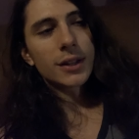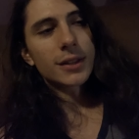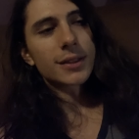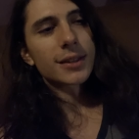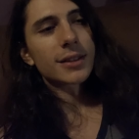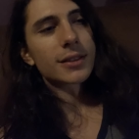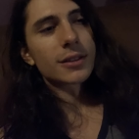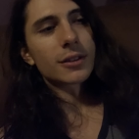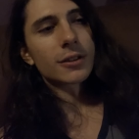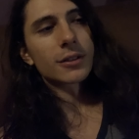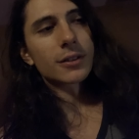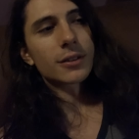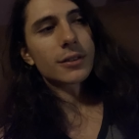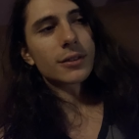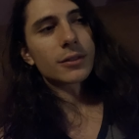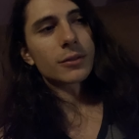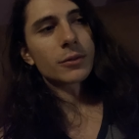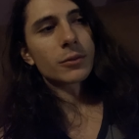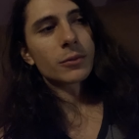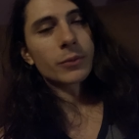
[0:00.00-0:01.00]
than
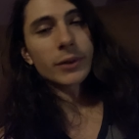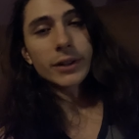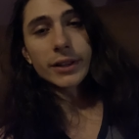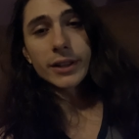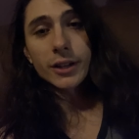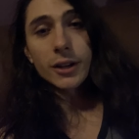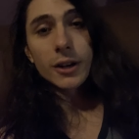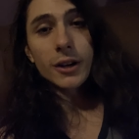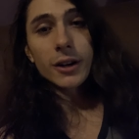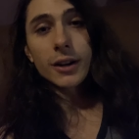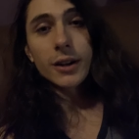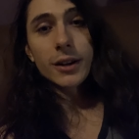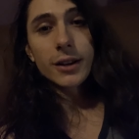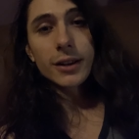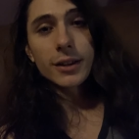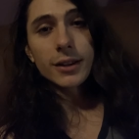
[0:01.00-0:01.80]
there really are.